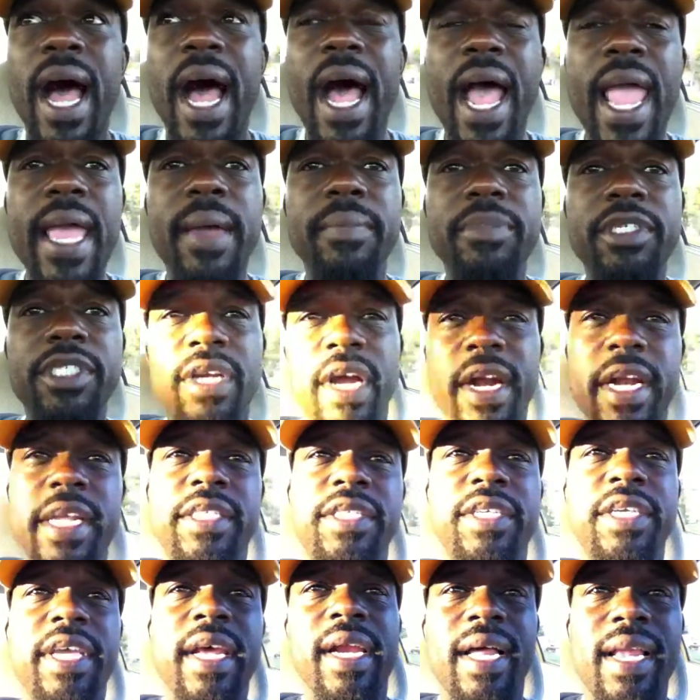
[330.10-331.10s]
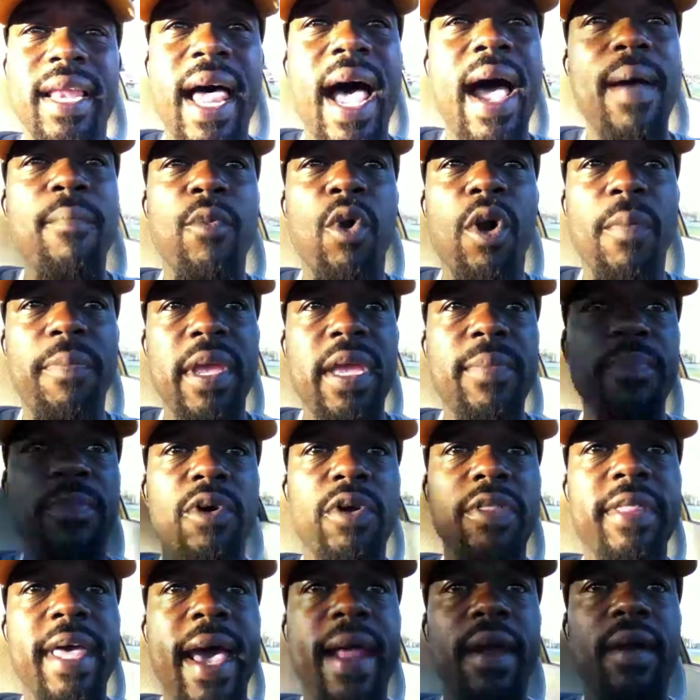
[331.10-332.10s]
I am starting to get a lot more
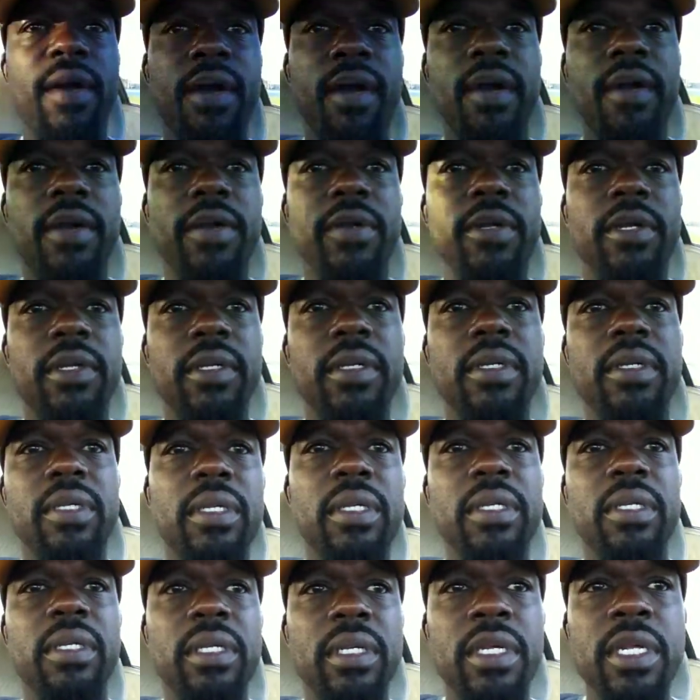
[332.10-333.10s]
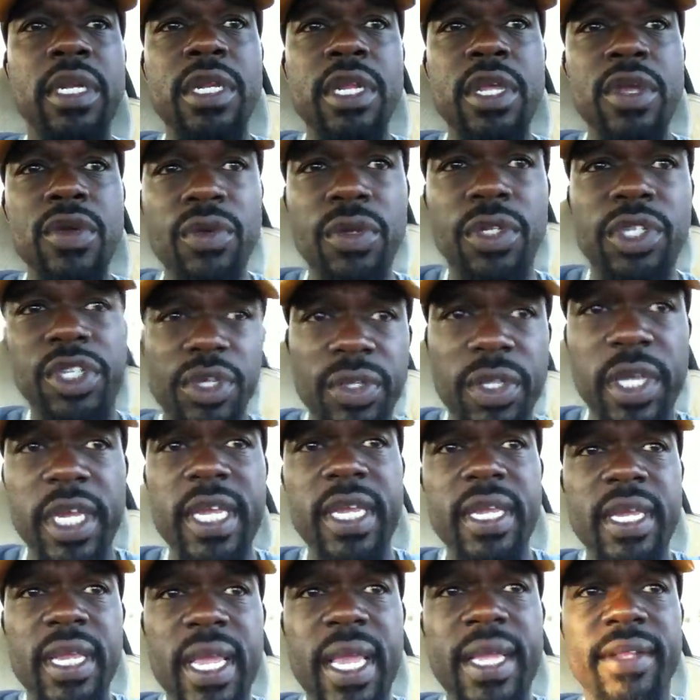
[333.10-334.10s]
people that are new to
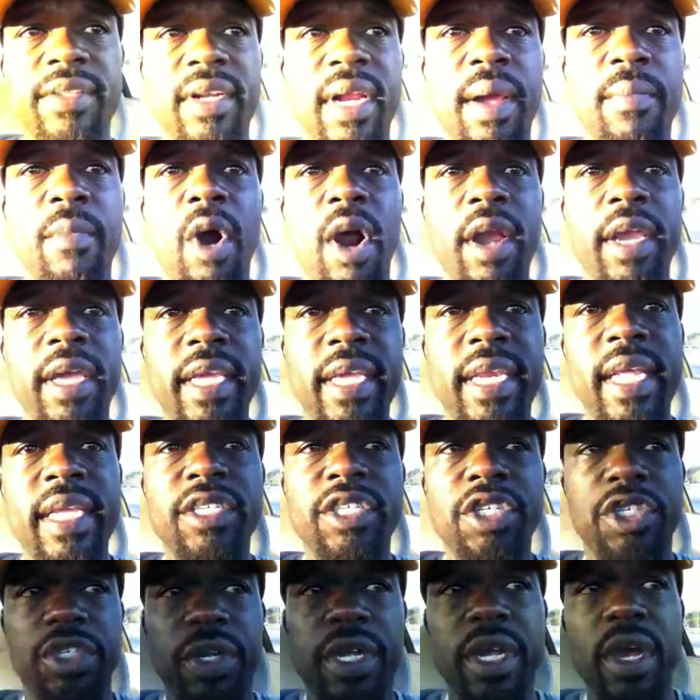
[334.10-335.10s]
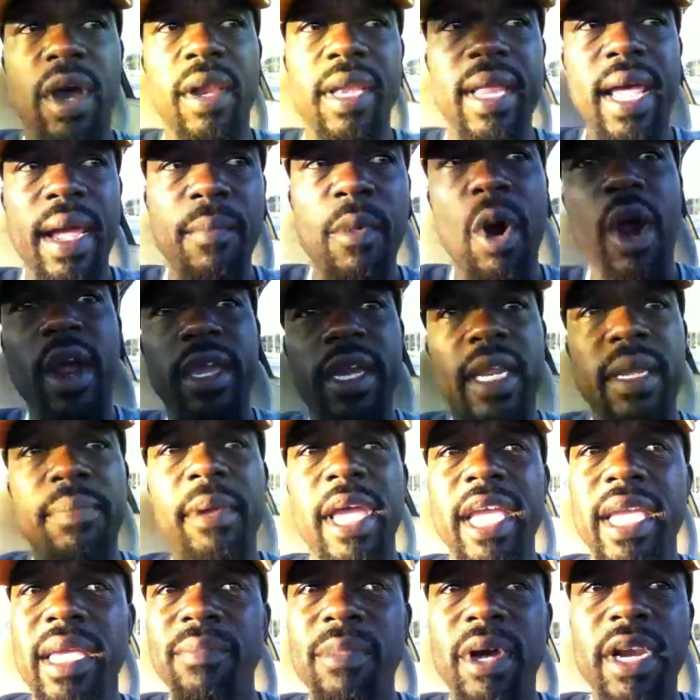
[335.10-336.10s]
the internet marketing industry, online
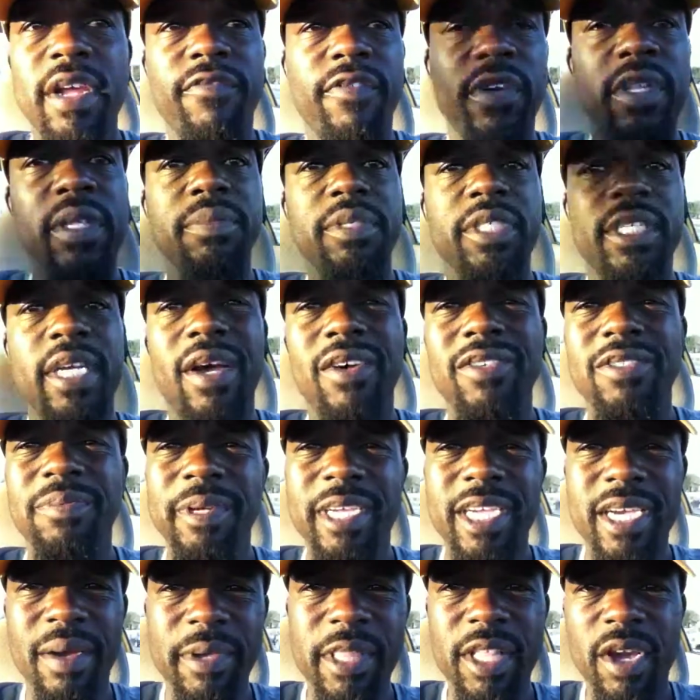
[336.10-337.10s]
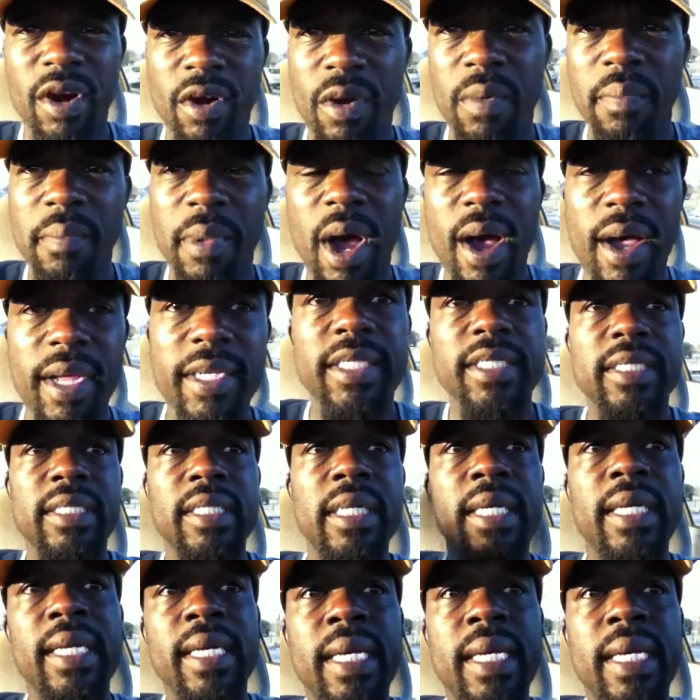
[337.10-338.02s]
marketing, making money for themselves, becoming their own boss.